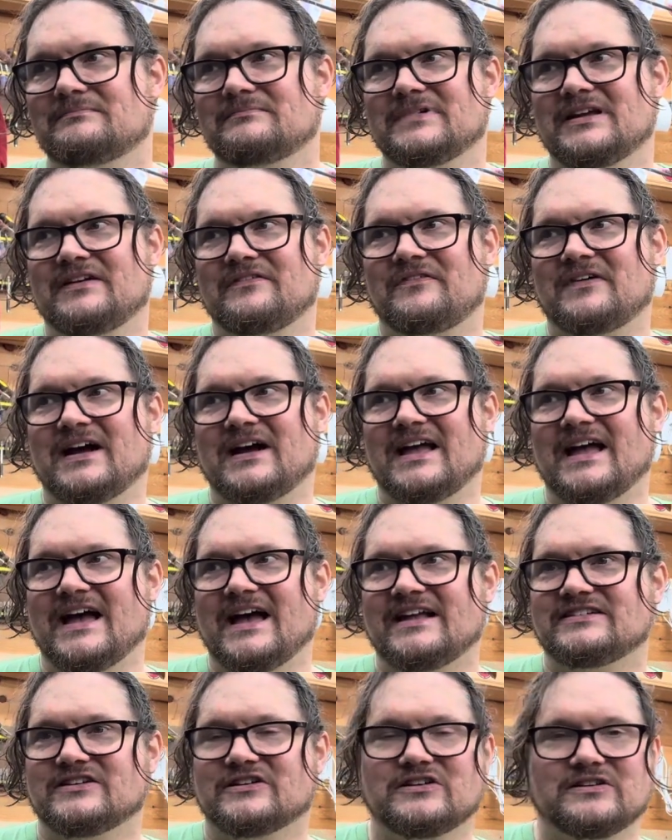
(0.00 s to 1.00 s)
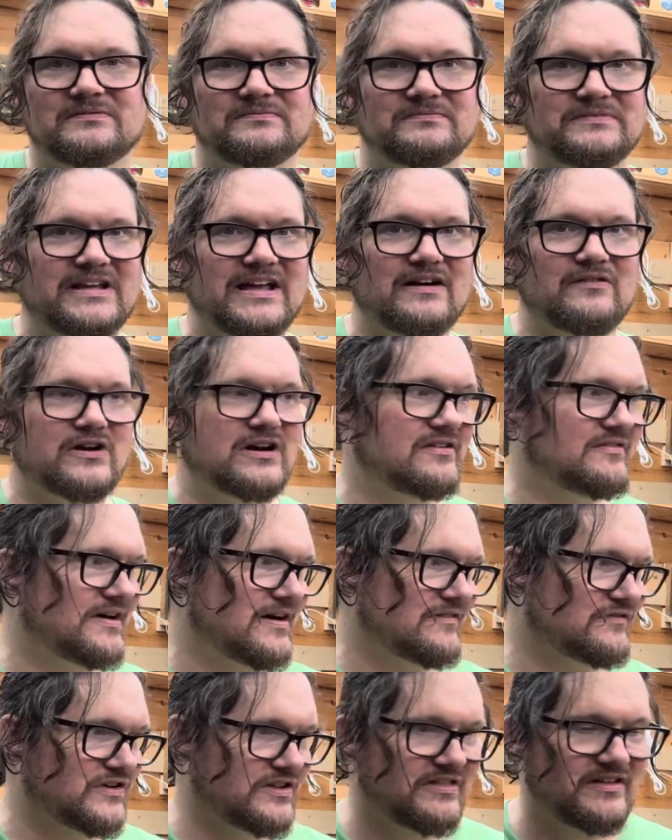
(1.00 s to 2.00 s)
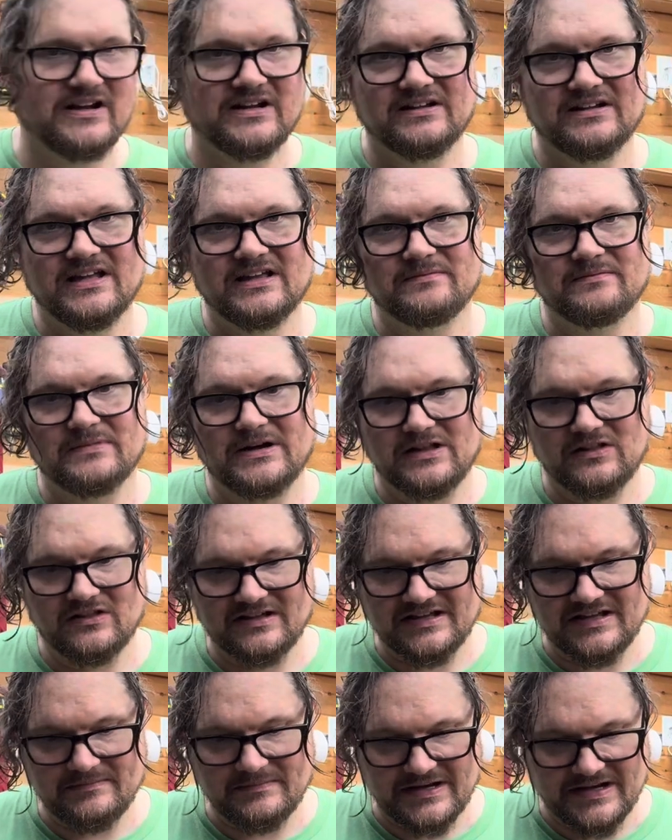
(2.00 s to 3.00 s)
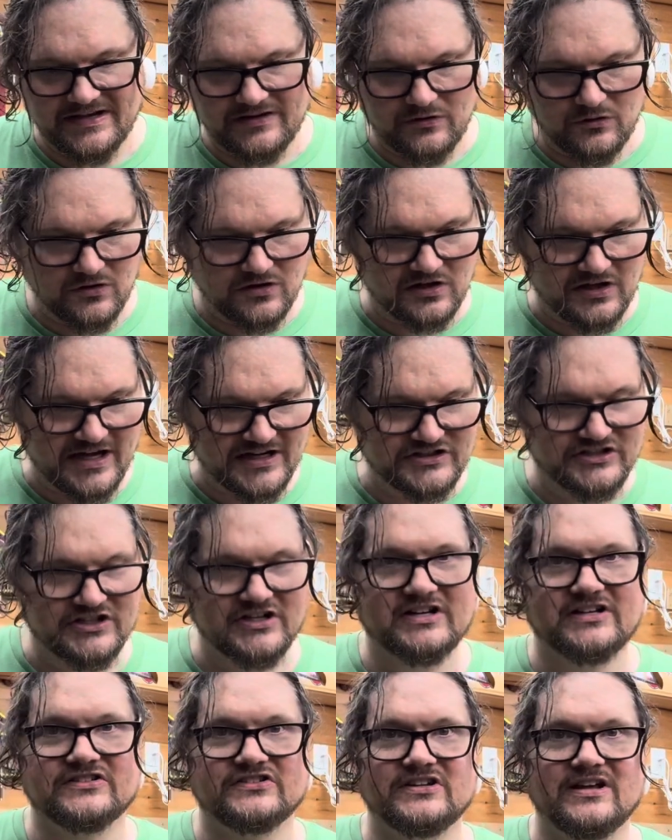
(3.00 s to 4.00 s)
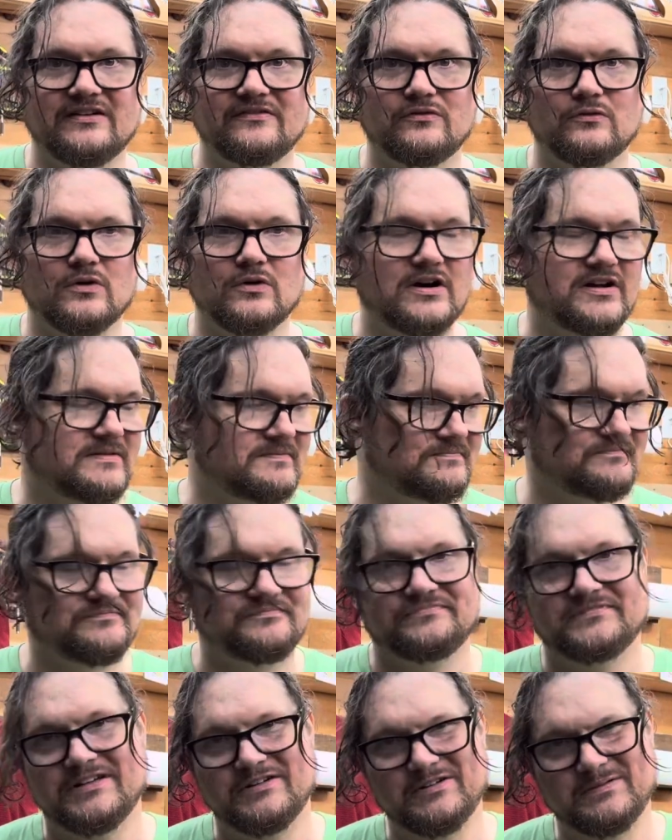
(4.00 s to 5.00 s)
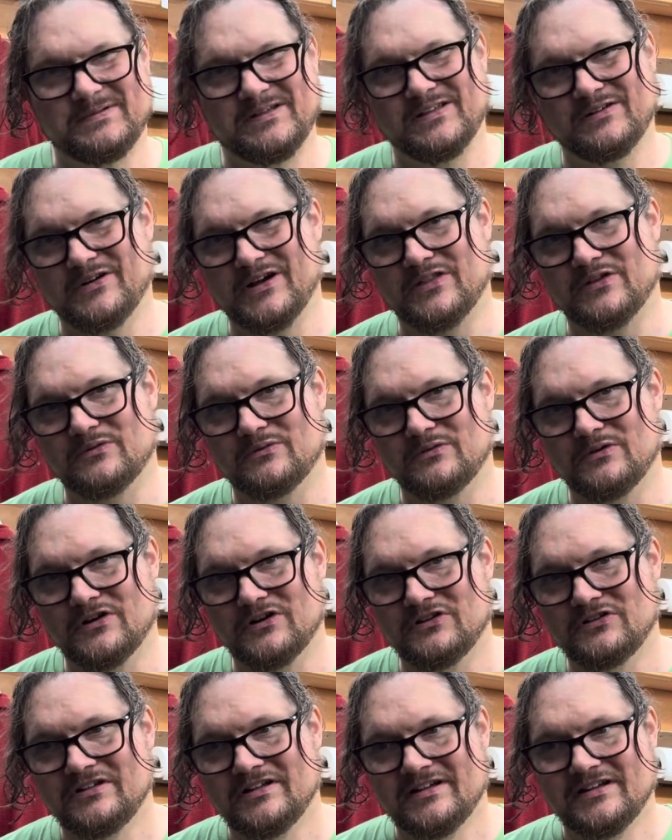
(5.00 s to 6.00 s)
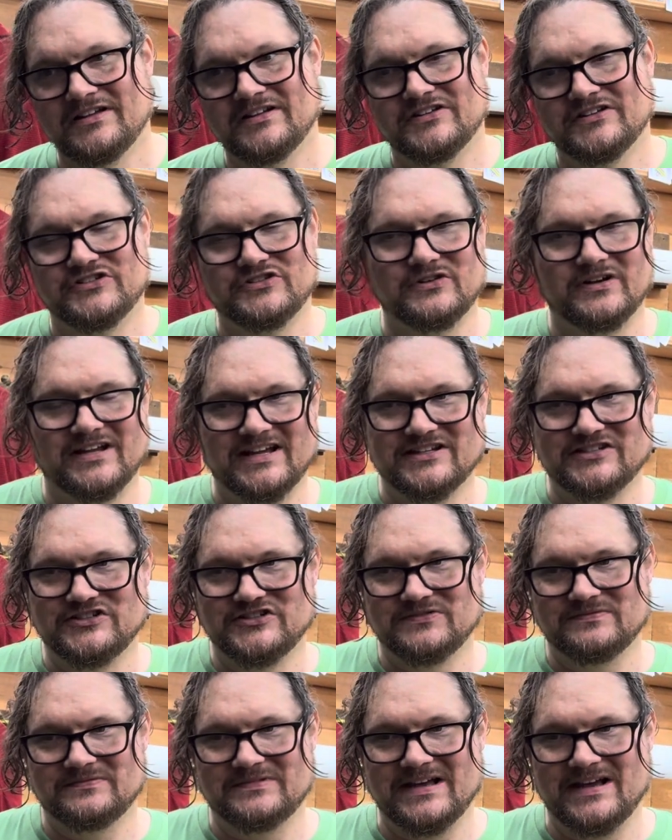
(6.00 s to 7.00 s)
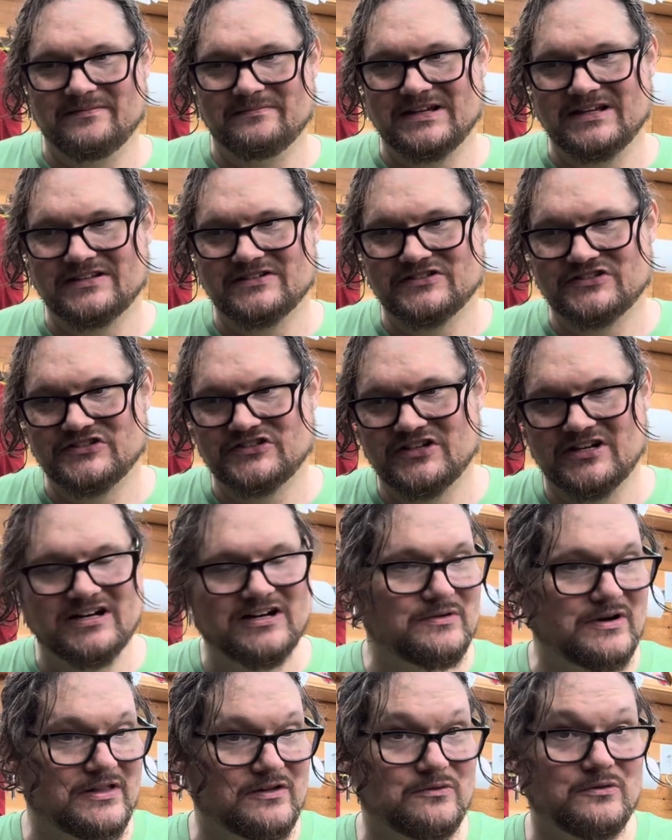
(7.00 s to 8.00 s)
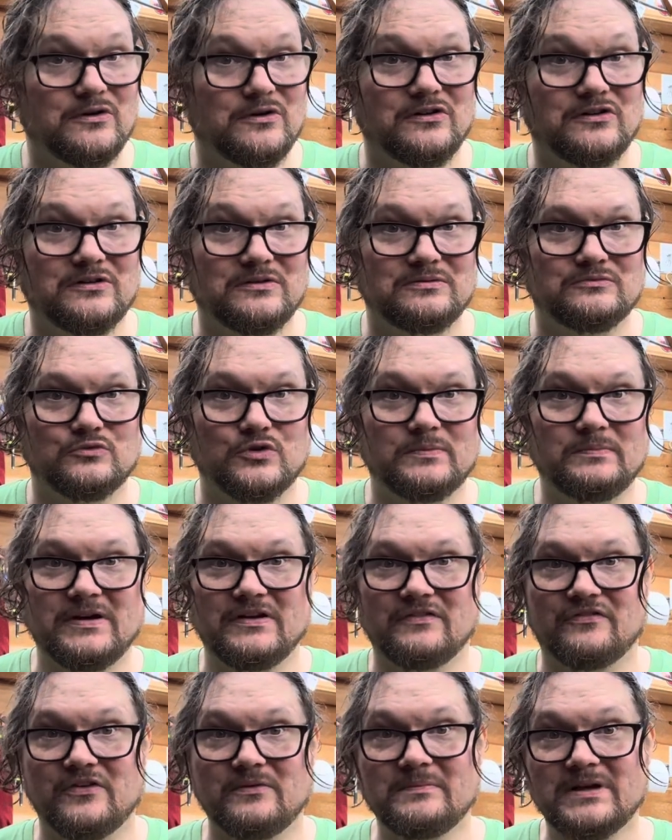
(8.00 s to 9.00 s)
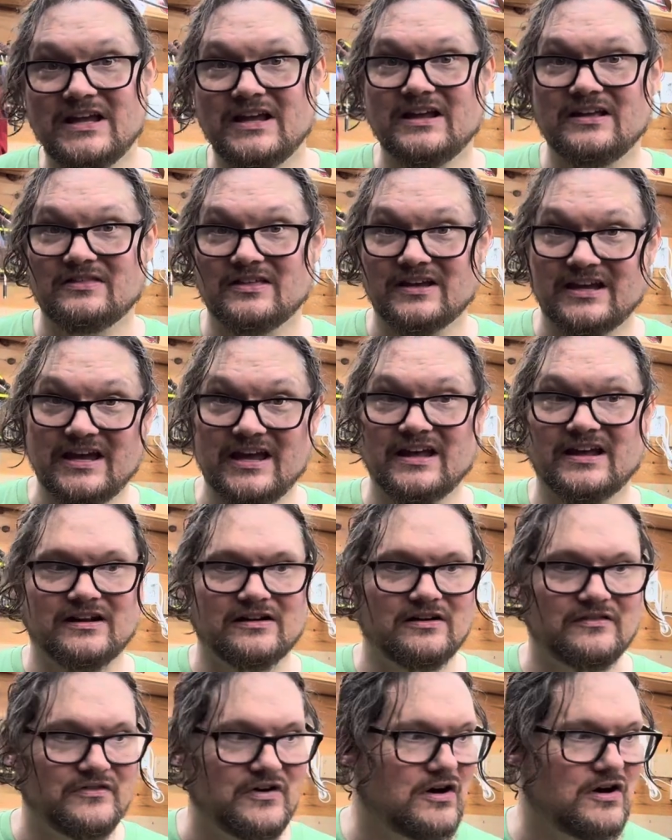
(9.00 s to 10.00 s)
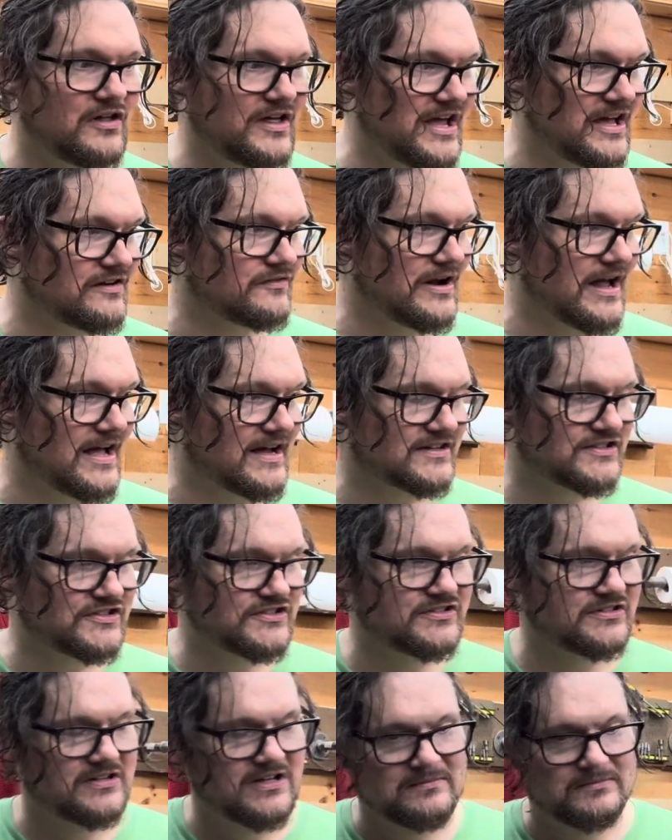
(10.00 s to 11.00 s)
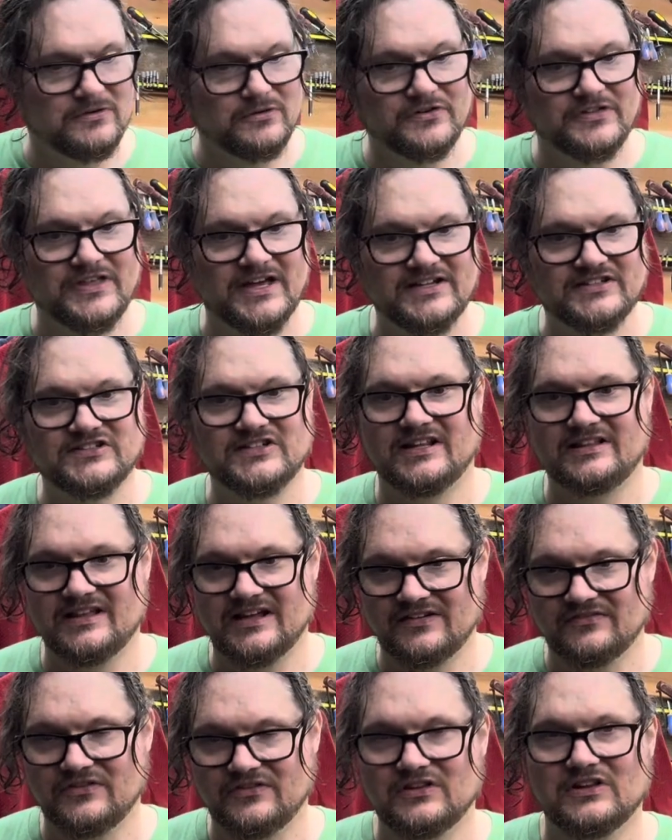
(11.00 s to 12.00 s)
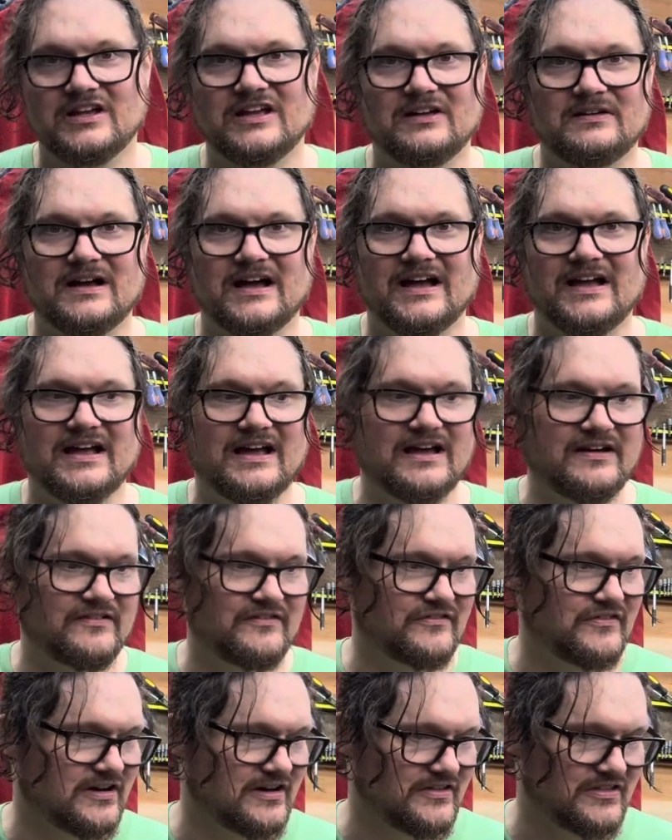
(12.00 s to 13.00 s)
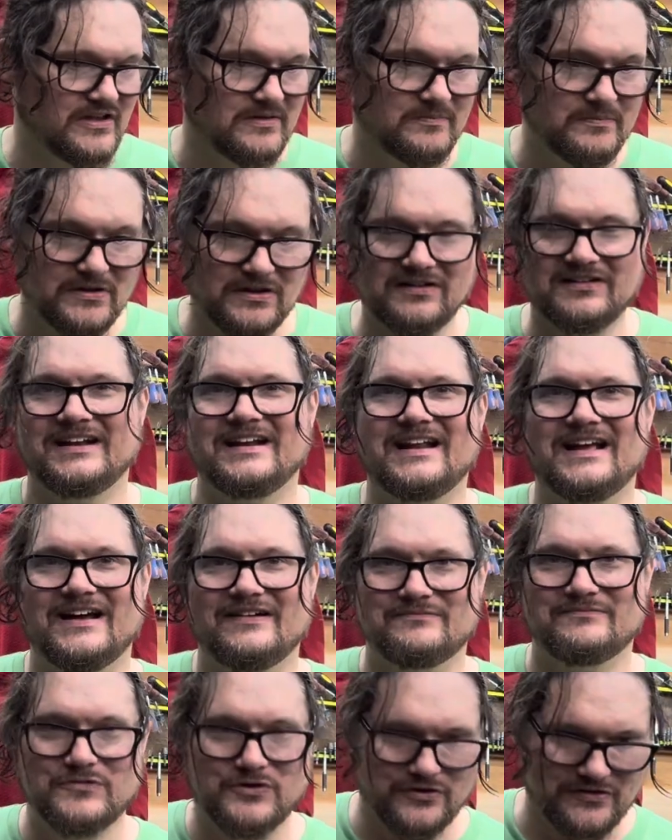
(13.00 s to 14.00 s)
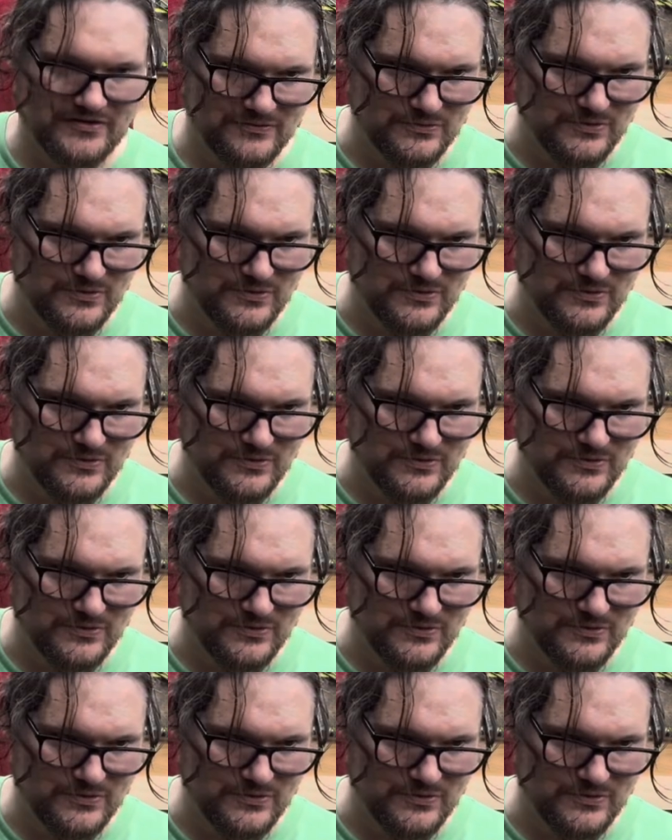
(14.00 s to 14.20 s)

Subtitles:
If I had to get rid of everything in my whole collection and save one, it would be the Weatherwool. So I guess that means Weatherwool would be, for me, the king of all Anoraks. But with that said, thankfully, I have the ability to have more than